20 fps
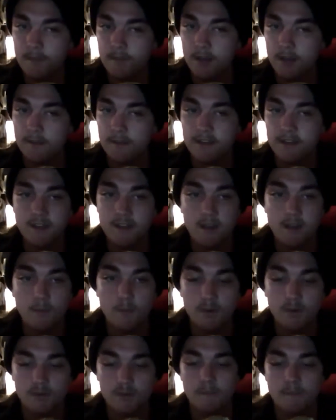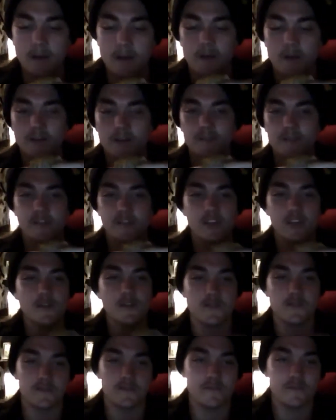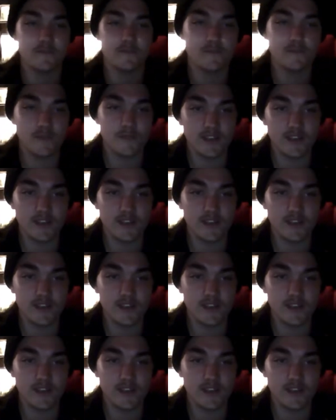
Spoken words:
I mean, they wander about, and if you lose them,